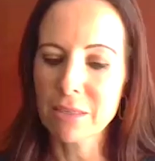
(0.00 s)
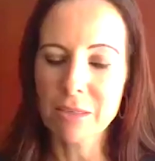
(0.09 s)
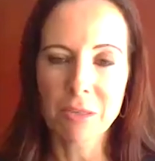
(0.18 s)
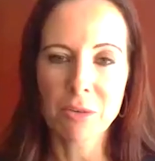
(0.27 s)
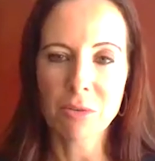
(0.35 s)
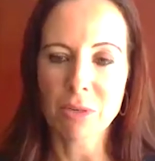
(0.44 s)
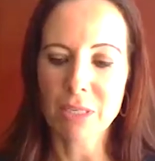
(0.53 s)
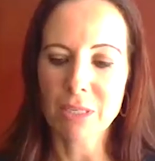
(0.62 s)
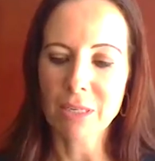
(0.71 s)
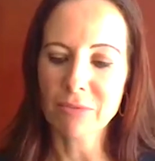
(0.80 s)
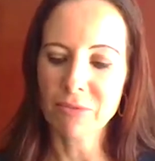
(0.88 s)
Me
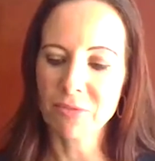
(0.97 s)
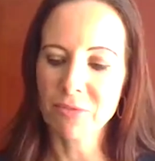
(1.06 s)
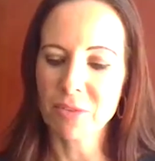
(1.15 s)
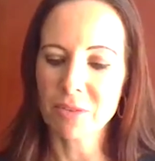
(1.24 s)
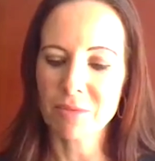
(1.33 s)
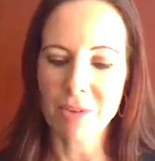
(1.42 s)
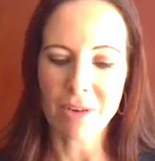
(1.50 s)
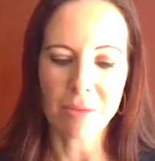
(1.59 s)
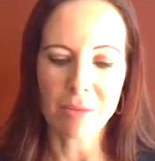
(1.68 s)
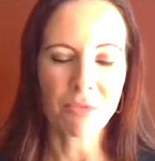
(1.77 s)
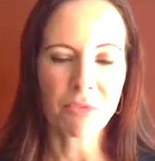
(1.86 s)
too. And
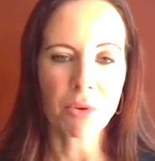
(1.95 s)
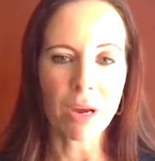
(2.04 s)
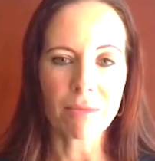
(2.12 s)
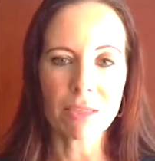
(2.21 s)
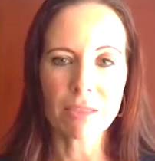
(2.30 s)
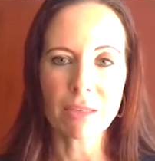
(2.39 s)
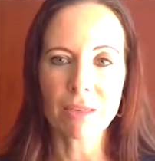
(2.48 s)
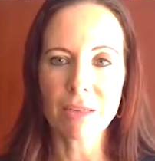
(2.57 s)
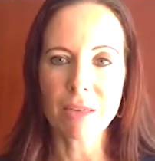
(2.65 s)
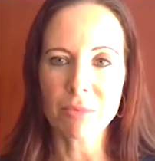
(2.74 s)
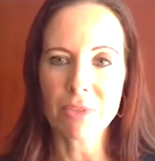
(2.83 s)
if you haven't
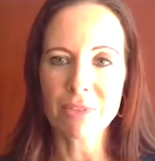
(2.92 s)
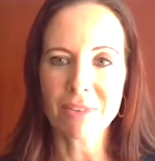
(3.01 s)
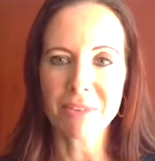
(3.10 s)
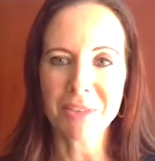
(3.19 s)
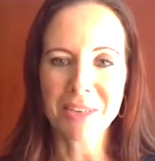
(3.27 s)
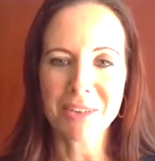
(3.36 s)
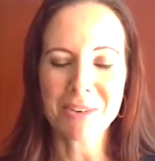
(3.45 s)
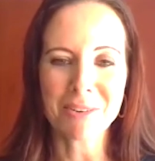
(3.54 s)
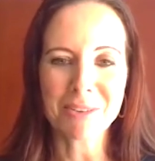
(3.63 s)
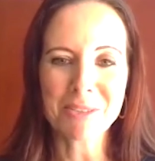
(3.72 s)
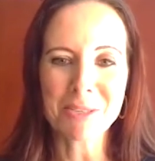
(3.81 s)
signed up, we certainly
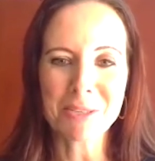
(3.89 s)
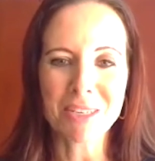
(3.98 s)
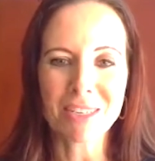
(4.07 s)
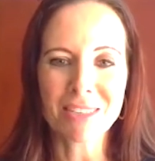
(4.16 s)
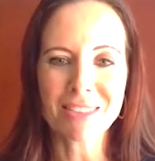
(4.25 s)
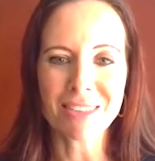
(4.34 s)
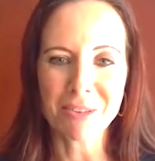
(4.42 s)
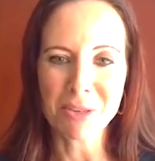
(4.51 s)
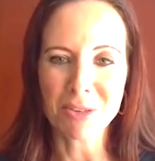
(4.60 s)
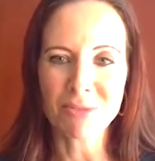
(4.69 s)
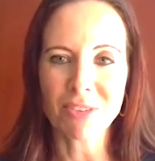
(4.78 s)
encourage you to
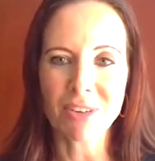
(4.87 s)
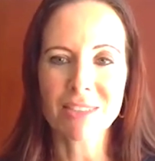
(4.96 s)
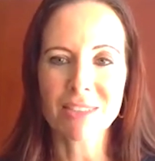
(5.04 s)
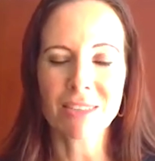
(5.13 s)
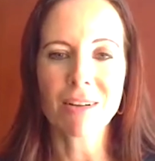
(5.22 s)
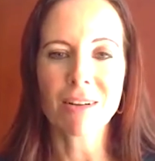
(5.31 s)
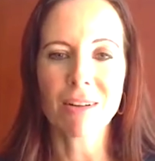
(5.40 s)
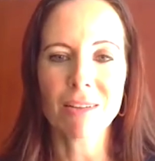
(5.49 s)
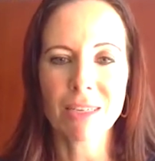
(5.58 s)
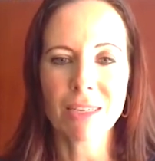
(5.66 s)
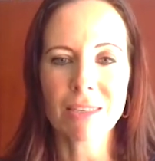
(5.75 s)
tell your friends and
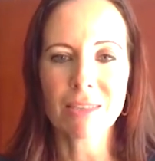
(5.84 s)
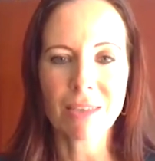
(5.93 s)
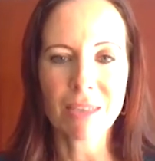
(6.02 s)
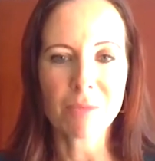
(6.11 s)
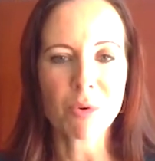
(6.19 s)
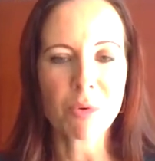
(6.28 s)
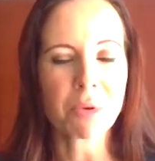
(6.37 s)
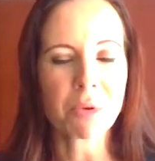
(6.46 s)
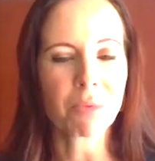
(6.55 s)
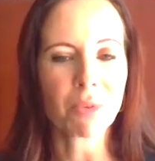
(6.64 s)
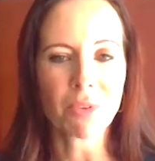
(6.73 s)
colleagues and get more
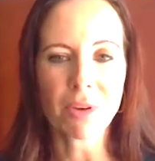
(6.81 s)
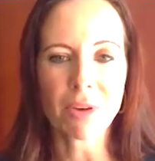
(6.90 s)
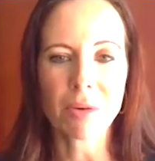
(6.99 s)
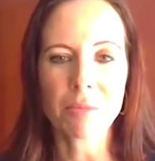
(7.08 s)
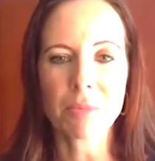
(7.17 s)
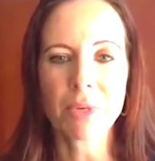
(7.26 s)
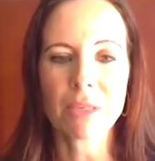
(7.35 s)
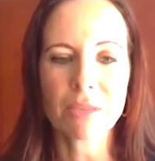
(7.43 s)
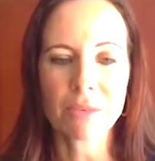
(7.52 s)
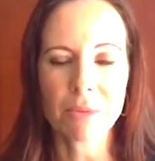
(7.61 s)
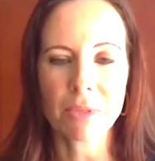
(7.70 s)
people to come,
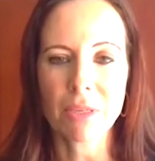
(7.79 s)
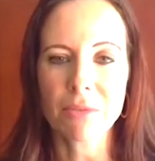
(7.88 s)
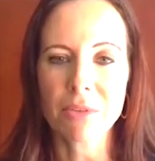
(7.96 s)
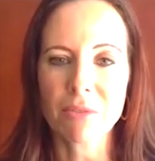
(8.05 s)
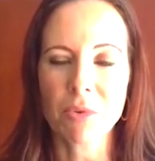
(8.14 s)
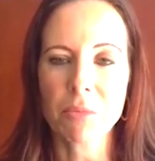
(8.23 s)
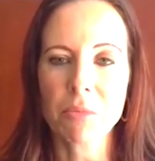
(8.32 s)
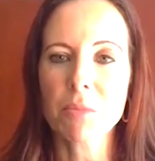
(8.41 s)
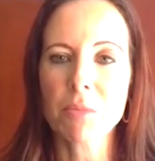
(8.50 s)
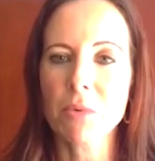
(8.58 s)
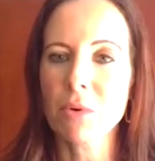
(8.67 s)
because we'd love to have more
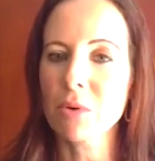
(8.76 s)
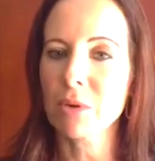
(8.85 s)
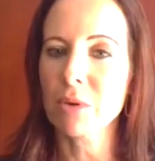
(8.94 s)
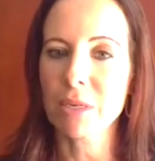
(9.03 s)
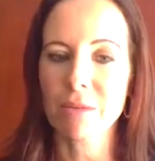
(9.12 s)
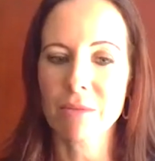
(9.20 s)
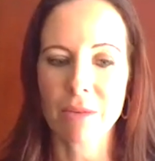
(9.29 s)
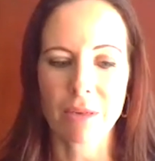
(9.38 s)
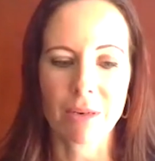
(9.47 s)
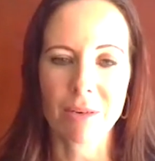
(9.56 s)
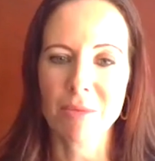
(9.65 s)
people, and
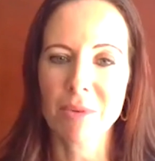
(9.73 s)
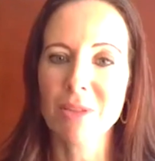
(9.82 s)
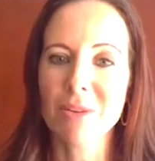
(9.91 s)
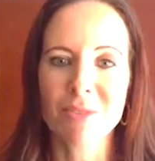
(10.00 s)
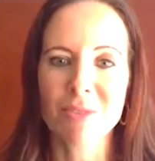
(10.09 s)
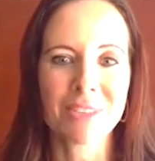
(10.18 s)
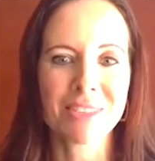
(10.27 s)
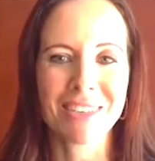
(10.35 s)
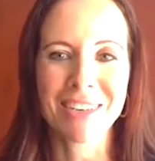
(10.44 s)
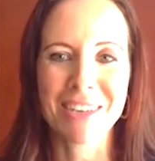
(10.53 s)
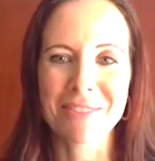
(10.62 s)
we look forward to
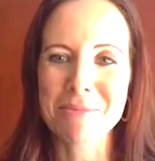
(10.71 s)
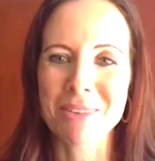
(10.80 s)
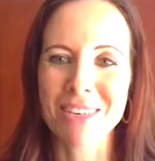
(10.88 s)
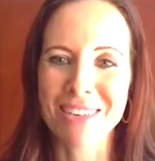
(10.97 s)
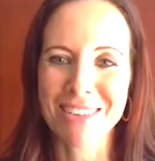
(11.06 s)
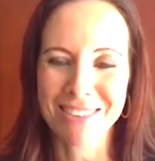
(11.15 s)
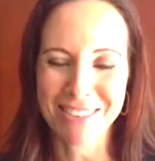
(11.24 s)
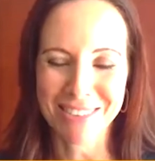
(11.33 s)
seeing everybody.